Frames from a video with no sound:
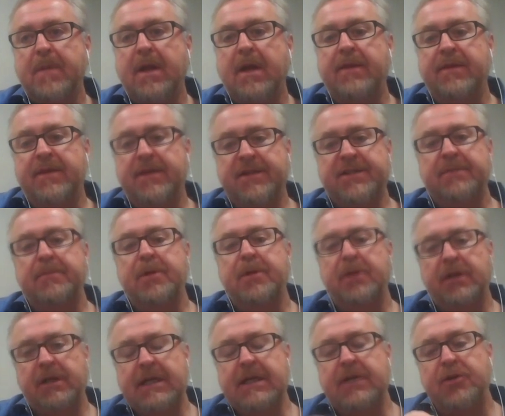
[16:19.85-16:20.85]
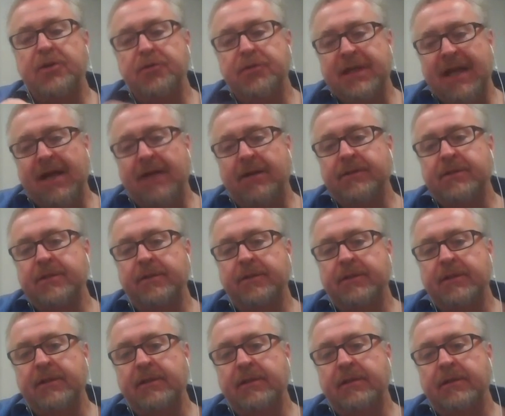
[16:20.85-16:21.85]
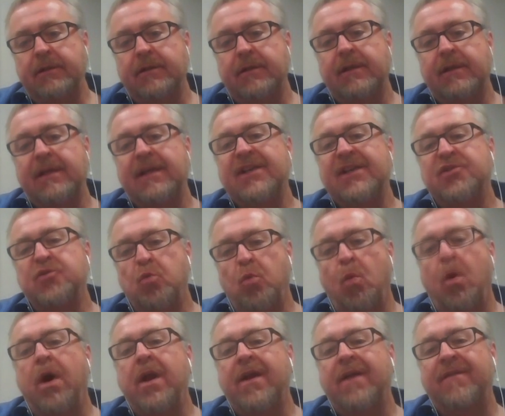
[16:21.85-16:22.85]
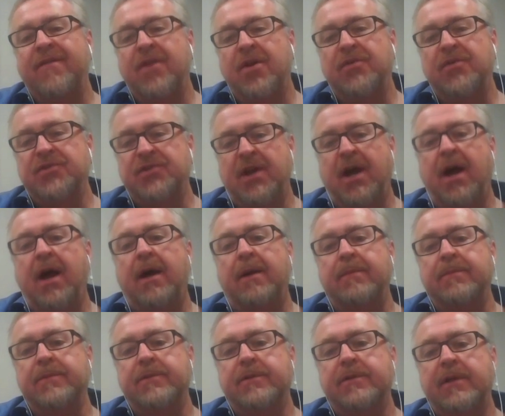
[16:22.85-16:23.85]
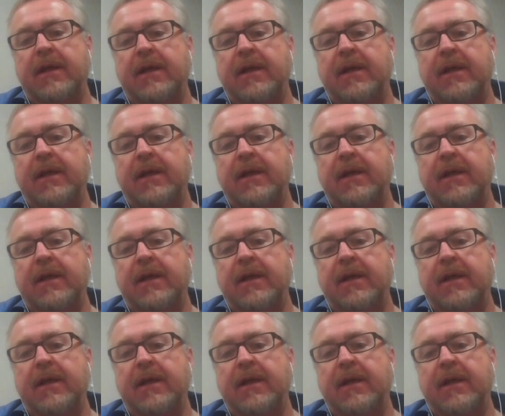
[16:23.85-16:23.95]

This ability to do down tilting is one of those knobs,